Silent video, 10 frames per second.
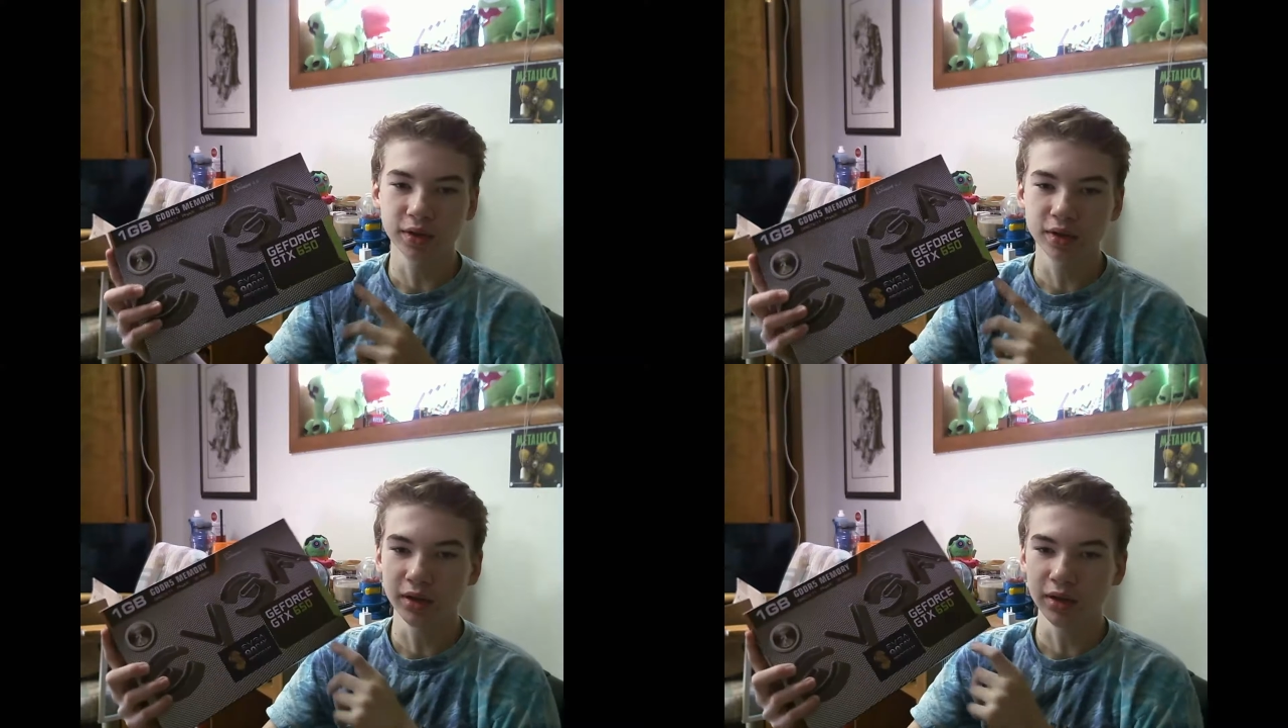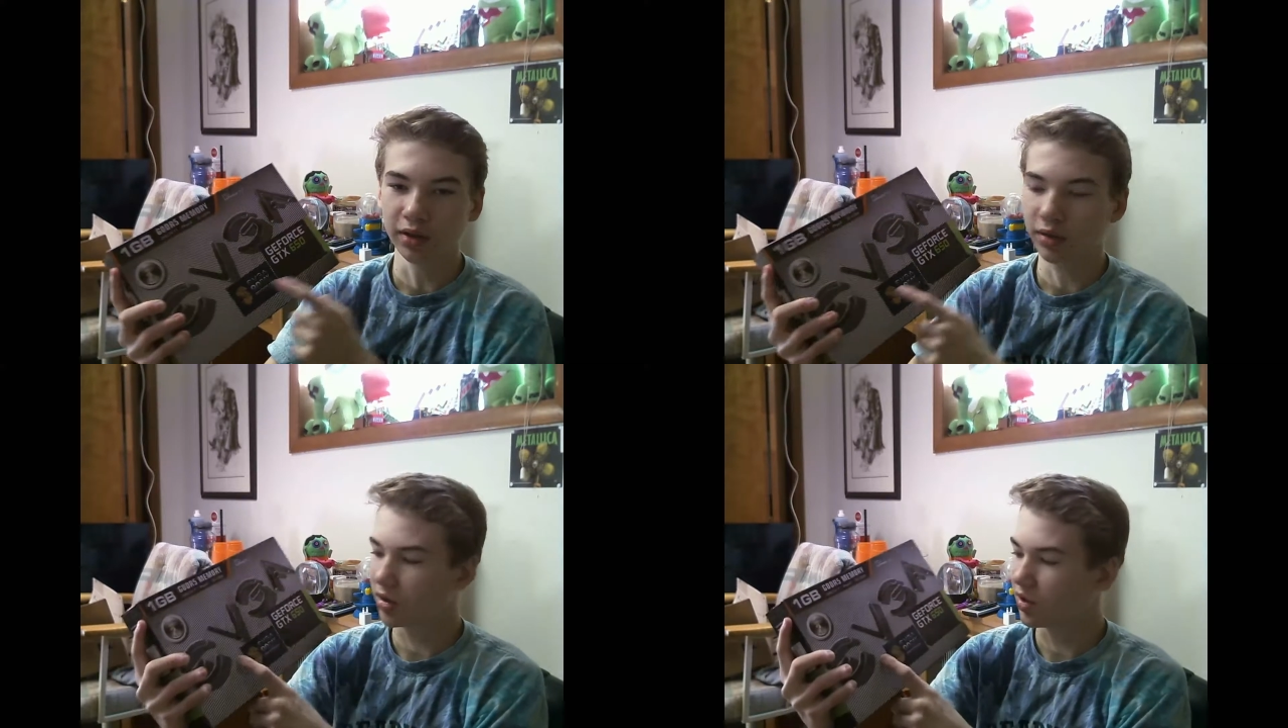
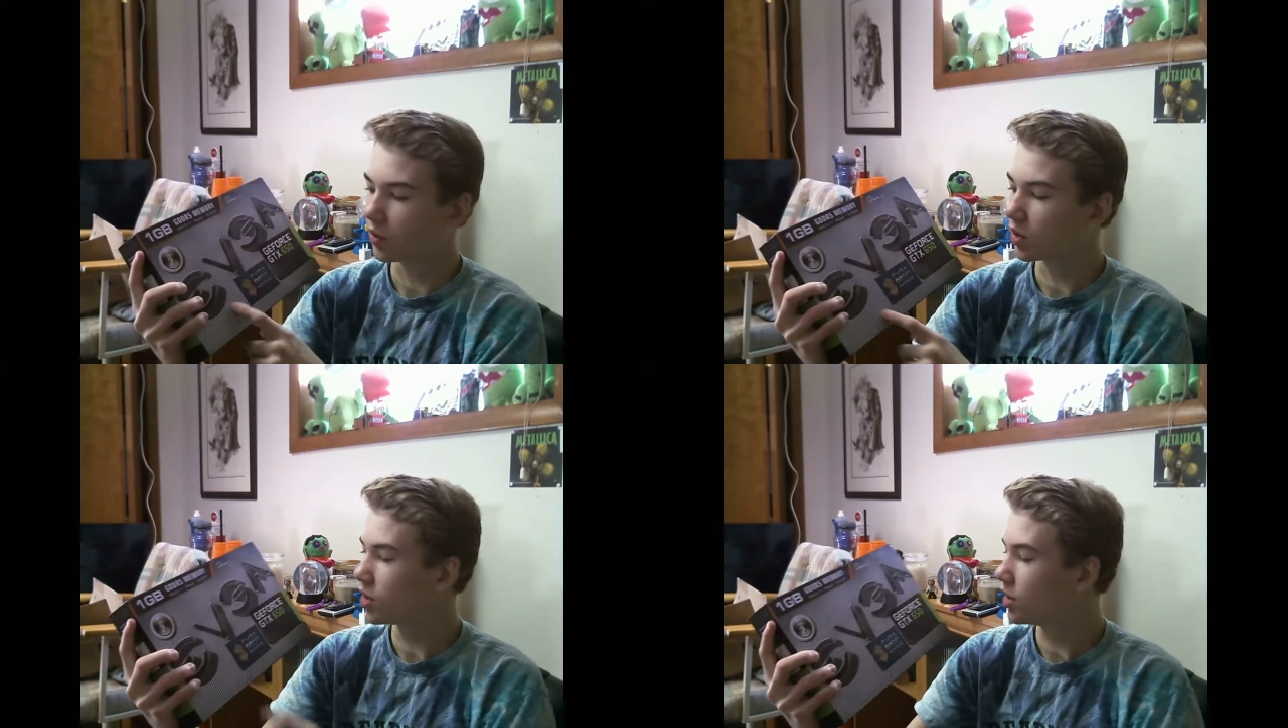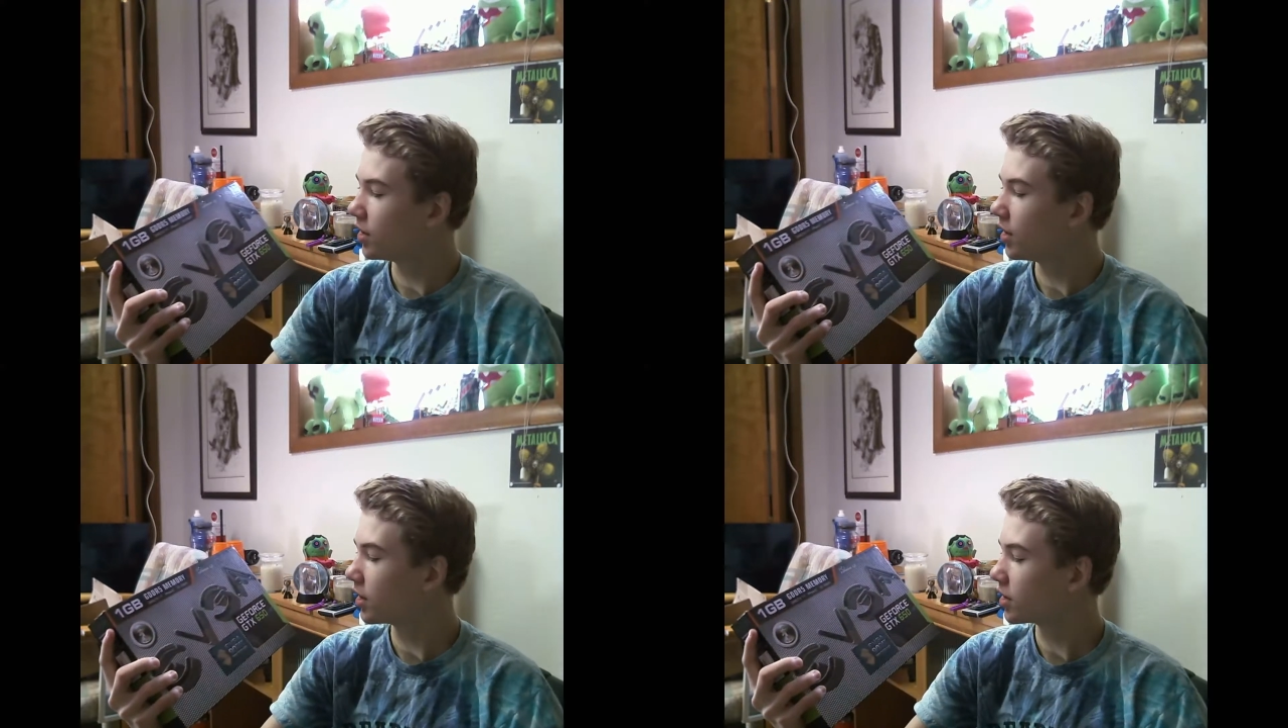the GeForce
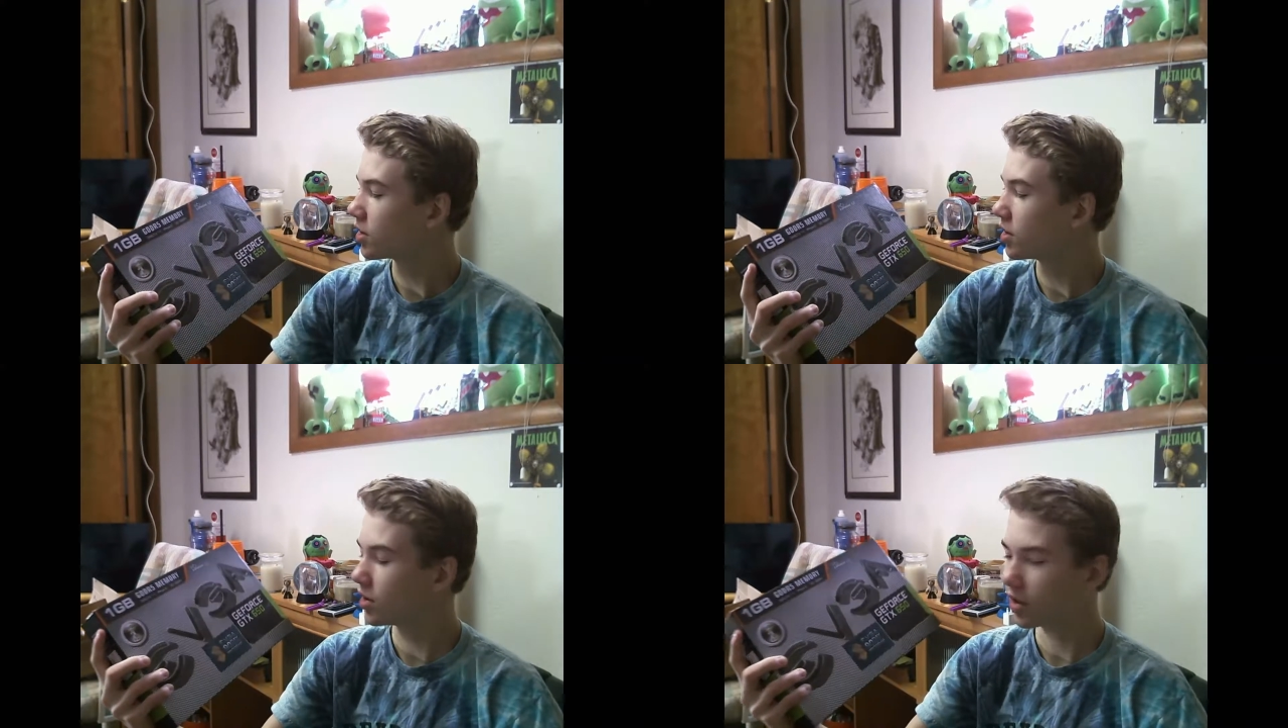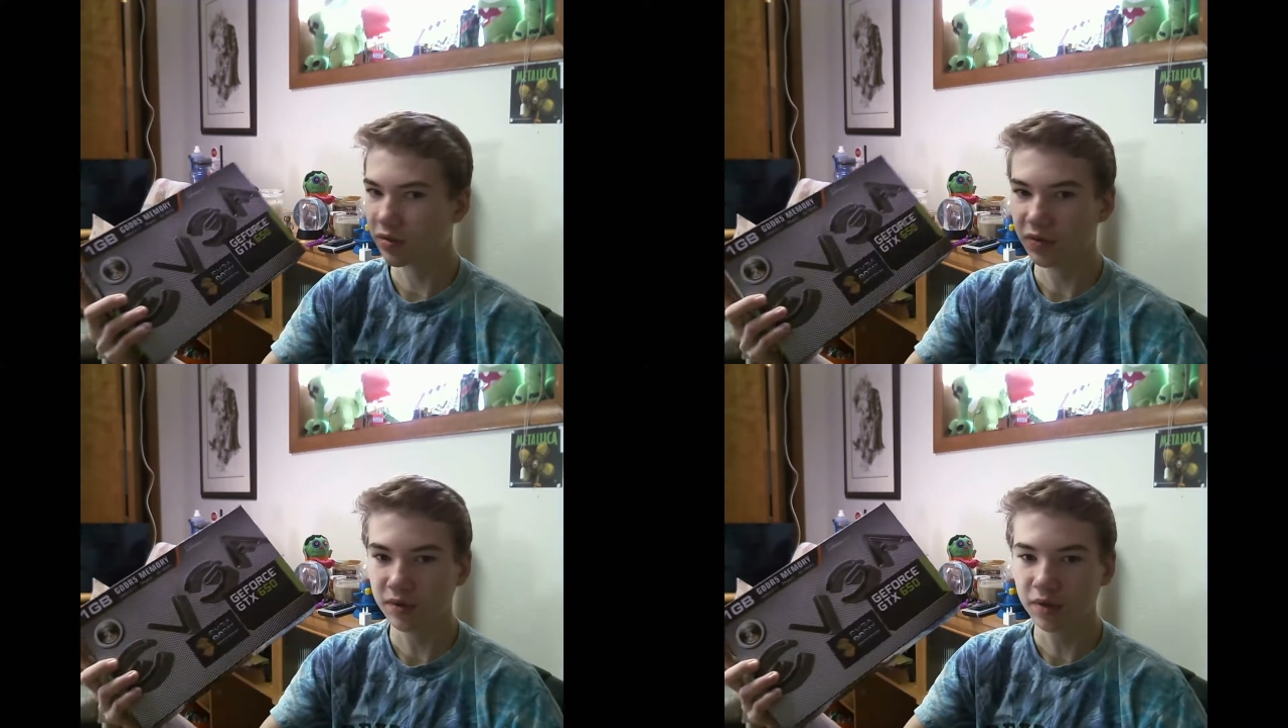GTX
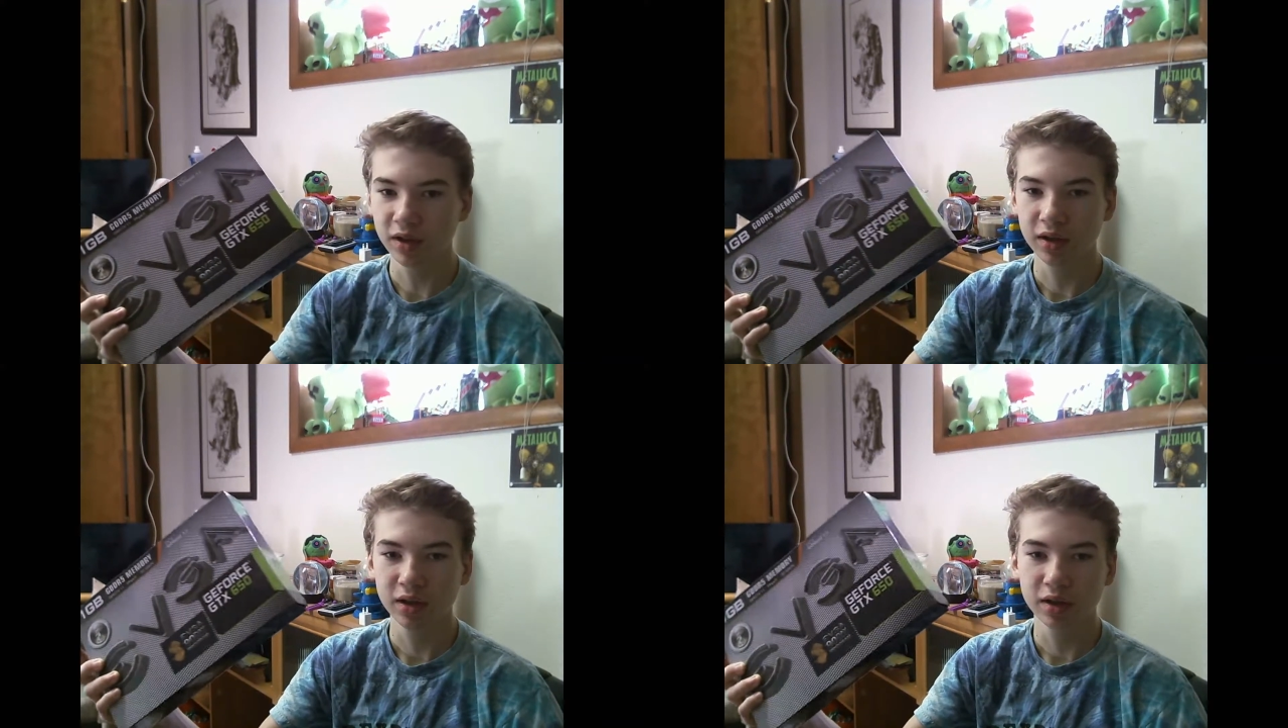650